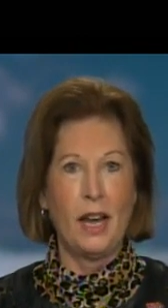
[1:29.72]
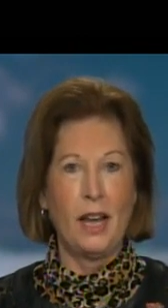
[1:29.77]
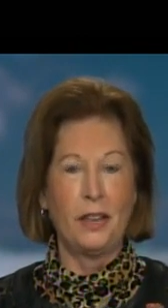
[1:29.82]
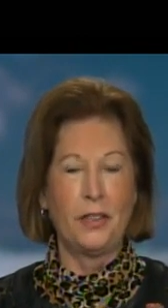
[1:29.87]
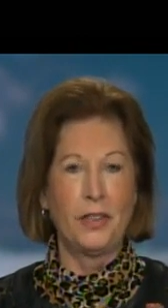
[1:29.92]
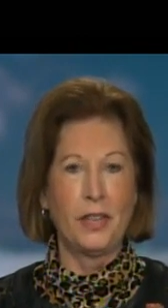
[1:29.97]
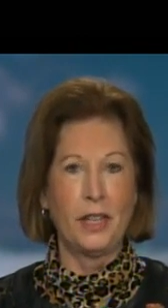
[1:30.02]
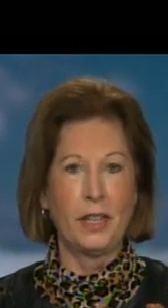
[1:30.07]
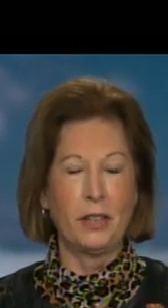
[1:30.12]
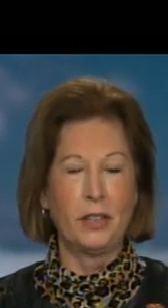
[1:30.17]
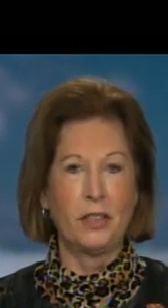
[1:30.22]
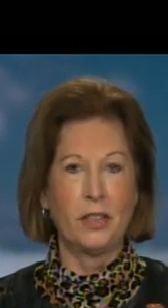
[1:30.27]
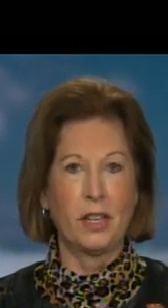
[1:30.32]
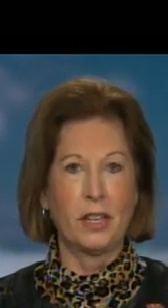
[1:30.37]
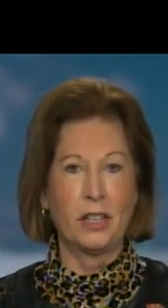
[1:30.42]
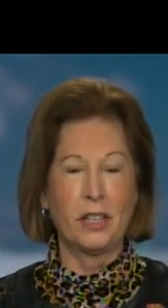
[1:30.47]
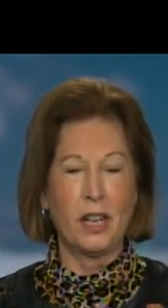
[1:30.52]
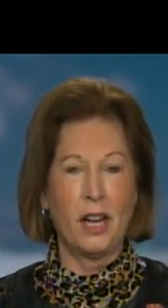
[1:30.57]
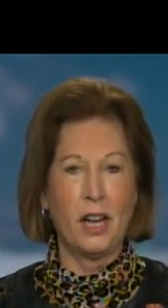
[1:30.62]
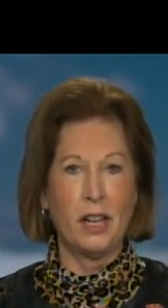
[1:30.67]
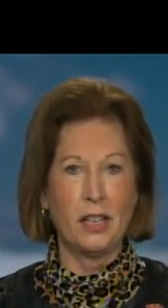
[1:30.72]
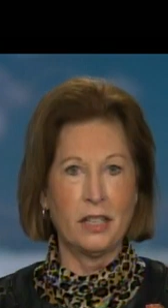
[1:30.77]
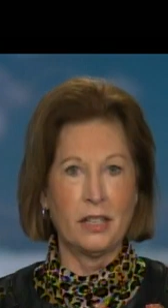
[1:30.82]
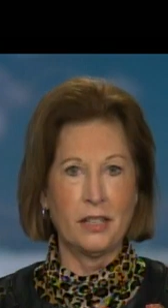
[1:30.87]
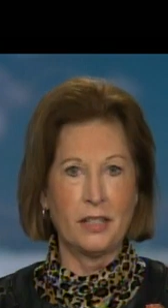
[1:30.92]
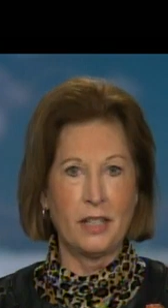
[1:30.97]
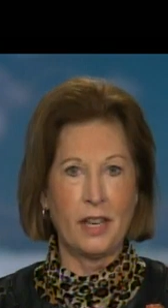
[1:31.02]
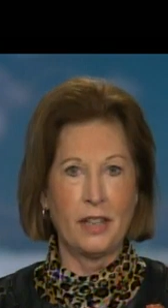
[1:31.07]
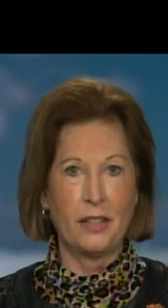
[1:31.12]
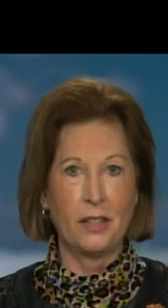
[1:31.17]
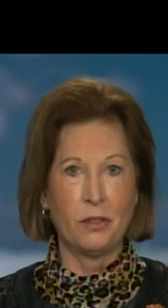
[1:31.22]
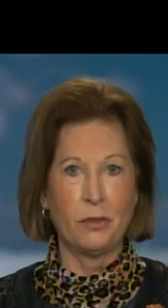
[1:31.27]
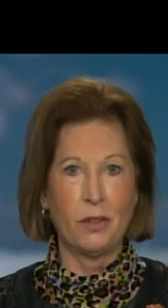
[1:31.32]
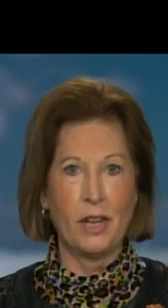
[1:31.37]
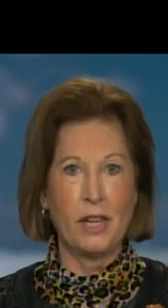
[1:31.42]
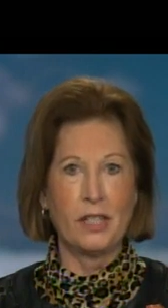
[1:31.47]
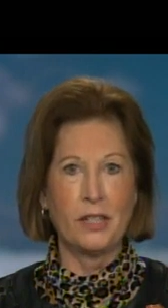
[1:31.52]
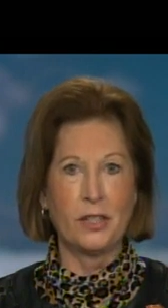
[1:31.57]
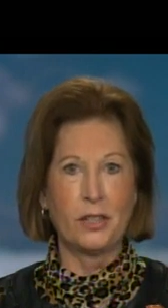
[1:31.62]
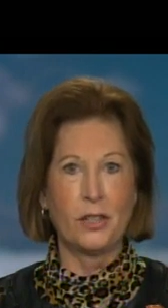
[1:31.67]
I think Doug Collins had the
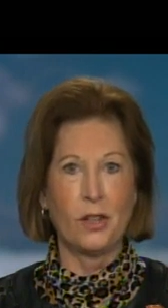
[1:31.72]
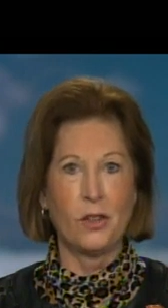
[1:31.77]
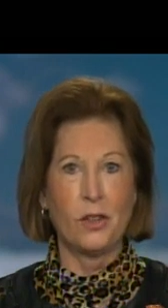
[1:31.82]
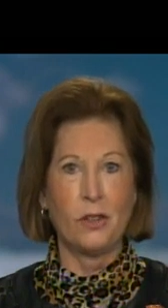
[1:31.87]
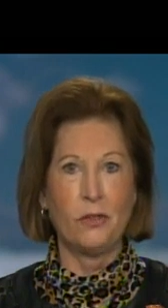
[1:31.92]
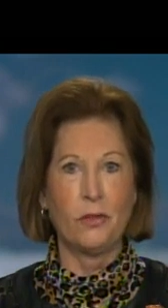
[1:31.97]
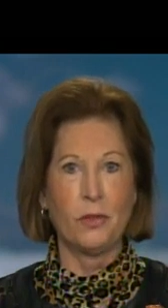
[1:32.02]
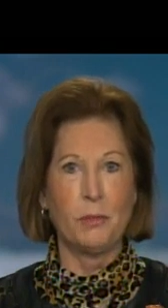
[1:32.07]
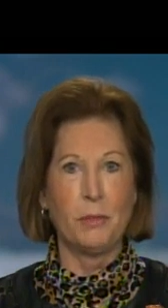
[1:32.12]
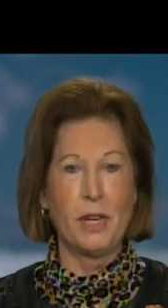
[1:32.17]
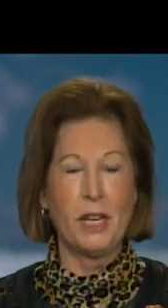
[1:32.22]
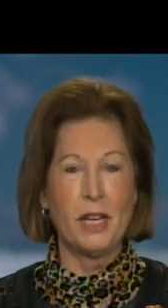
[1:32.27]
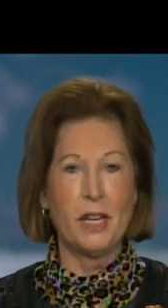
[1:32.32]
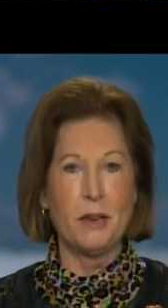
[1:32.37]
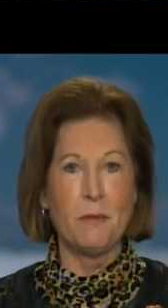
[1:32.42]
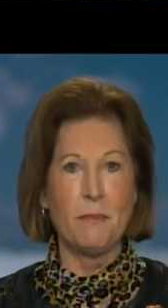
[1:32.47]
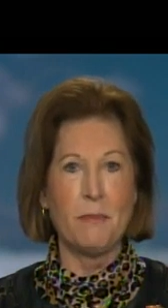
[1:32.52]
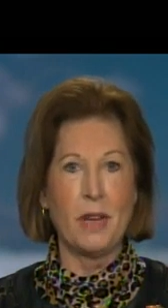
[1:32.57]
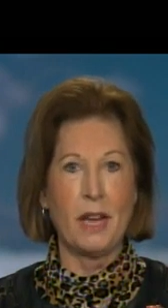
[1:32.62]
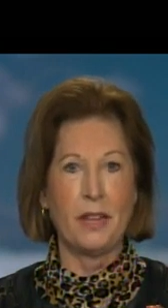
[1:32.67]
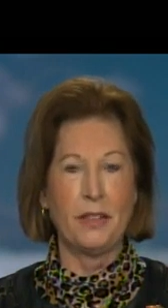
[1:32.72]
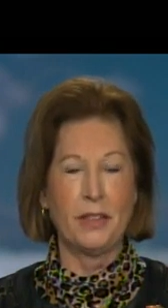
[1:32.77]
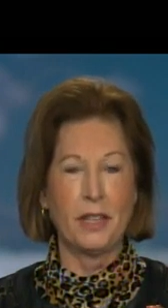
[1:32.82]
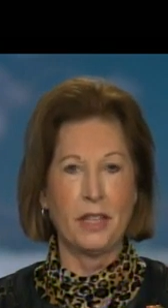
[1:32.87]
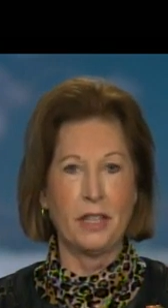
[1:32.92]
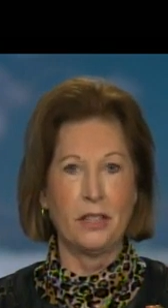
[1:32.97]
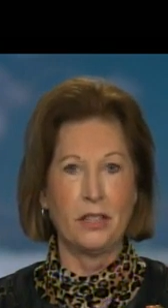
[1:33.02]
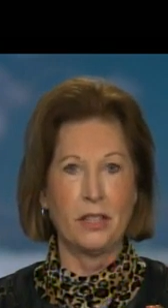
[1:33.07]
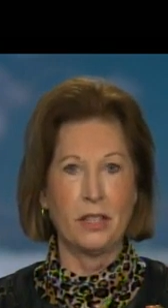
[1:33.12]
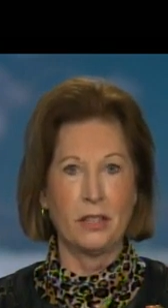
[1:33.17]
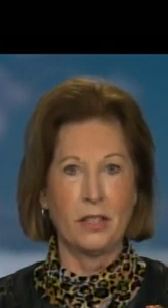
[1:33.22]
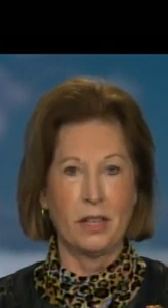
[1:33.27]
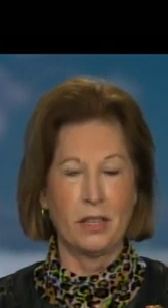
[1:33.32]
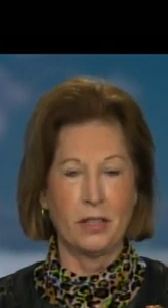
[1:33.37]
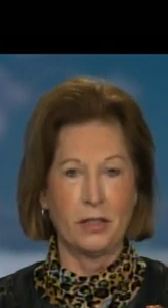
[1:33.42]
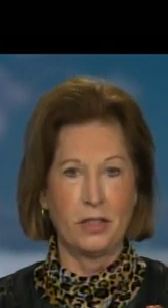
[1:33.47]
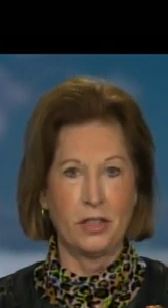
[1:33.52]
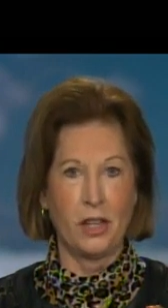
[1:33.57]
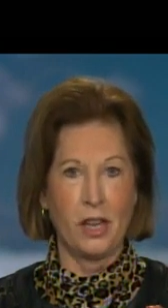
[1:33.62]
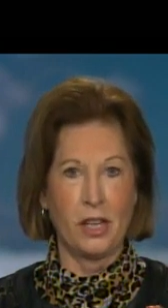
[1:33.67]
race stolen from him. I think
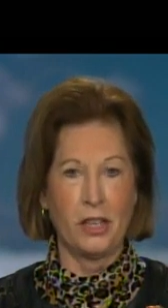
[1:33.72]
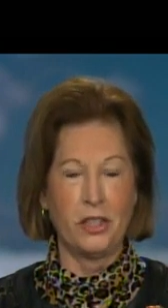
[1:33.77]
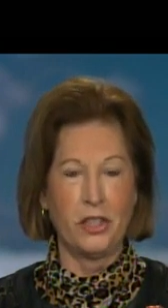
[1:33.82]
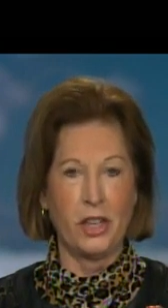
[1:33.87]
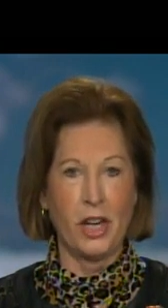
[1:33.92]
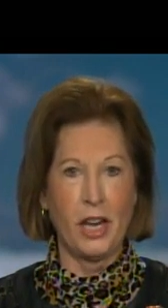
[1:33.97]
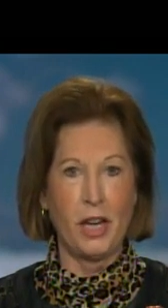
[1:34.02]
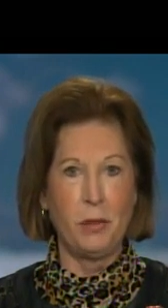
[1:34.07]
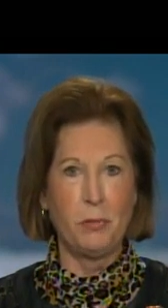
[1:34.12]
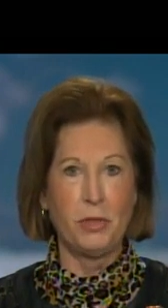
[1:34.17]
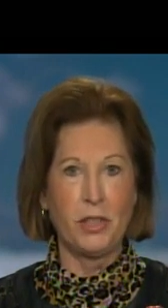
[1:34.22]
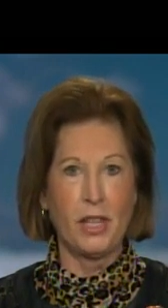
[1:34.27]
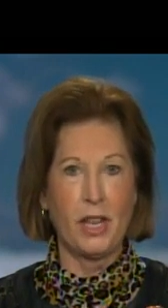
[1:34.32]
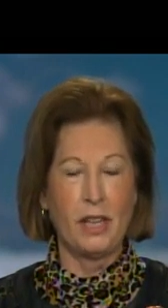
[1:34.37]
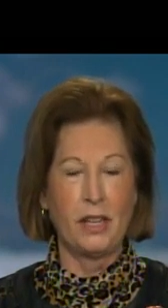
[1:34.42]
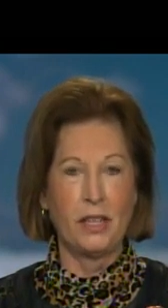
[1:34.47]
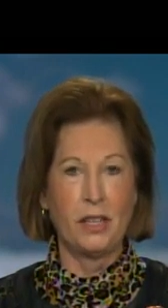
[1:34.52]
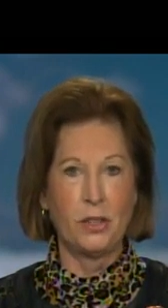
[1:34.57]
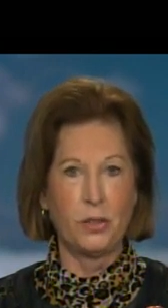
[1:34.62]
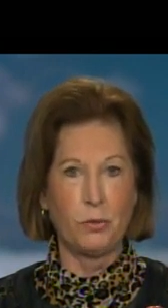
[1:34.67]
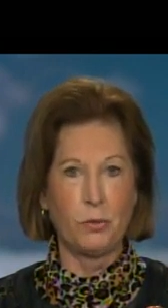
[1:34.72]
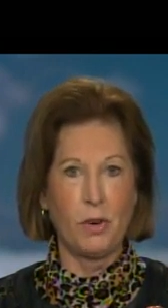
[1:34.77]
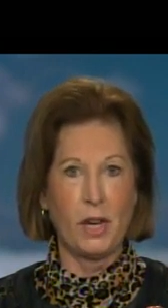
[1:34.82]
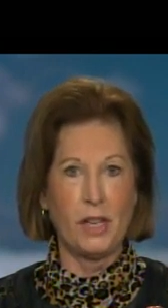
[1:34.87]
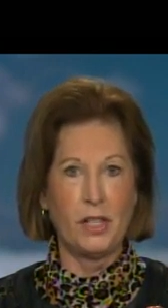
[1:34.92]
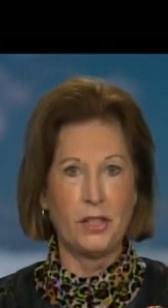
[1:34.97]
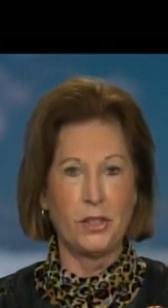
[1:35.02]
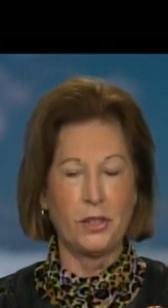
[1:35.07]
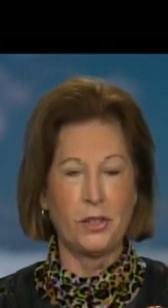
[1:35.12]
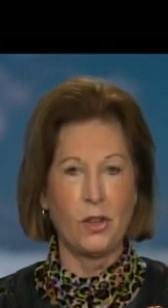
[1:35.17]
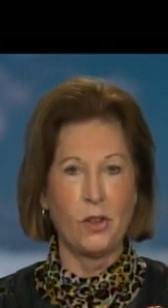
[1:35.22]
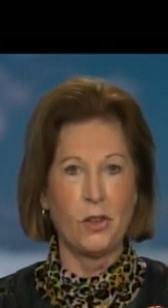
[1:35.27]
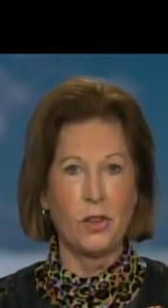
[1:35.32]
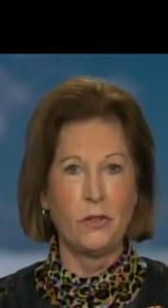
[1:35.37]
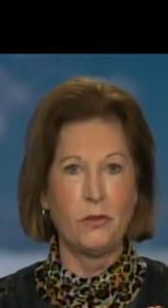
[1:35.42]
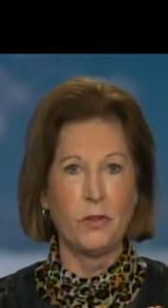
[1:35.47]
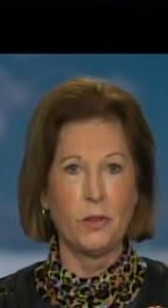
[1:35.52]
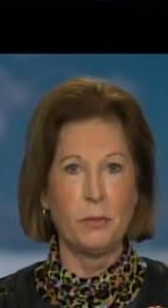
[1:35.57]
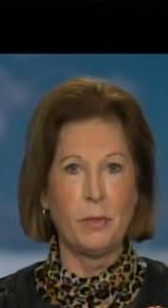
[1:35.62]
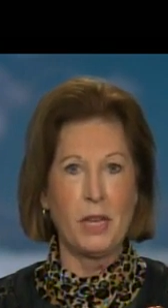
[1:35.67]
John James had his race
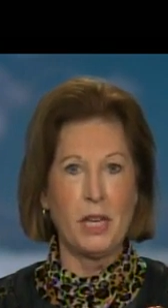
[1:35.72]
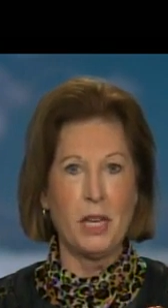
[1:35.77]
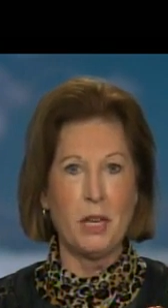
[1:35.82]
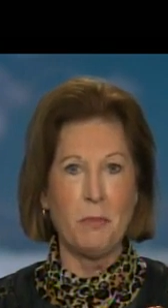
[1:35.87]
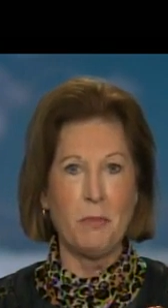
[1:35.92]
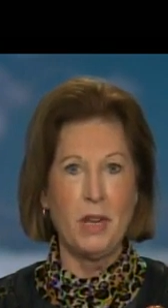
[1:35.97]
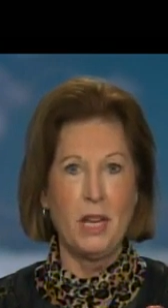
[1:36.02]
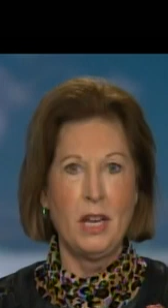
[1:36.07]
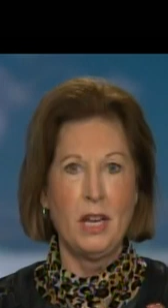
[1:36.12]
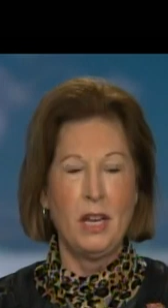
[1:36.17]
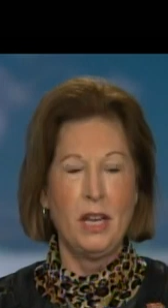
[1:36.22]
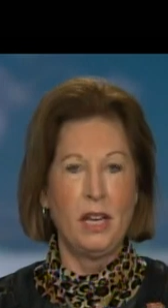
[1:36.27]
stolen from him.